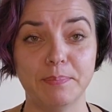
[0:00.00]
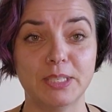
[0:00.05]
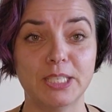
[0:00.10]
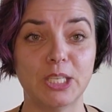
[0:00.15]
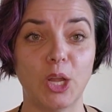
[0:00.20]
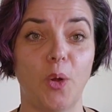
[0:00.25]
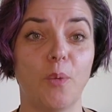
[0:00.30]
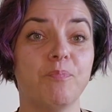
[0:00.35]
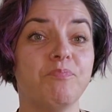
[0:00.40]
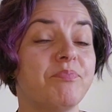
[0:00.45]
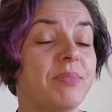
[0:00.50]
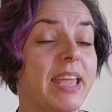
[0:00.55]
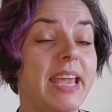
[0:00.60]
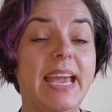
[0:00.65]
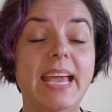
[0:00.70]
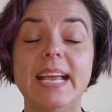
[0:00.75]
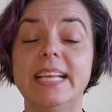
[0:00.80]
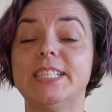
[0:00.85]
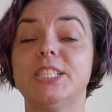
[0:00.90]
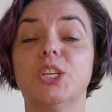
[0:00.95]
So
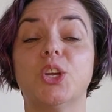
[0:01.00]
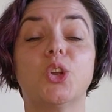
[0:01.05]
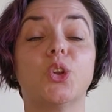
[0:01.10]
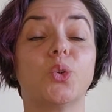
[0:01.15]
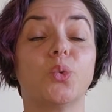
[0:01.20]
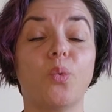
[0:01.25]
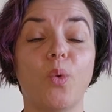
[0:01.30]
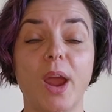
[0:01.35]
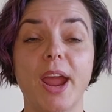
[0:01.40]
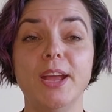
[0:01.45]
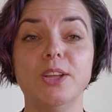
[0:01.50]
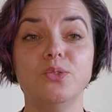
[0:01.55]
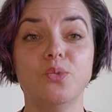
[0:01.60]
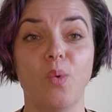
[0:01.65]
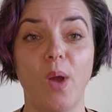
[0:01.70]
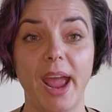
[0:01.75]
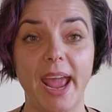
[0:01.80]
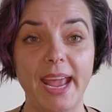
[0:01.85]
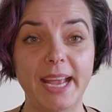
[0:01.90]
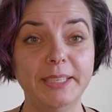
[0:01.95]
it's a great
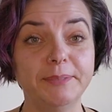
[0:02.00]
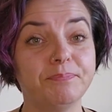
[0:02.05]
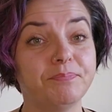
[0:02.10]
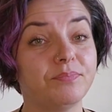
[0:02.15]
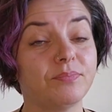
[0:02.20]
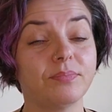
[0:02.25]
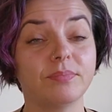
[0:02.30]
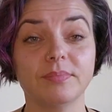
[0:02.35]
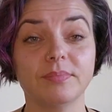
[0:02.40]
way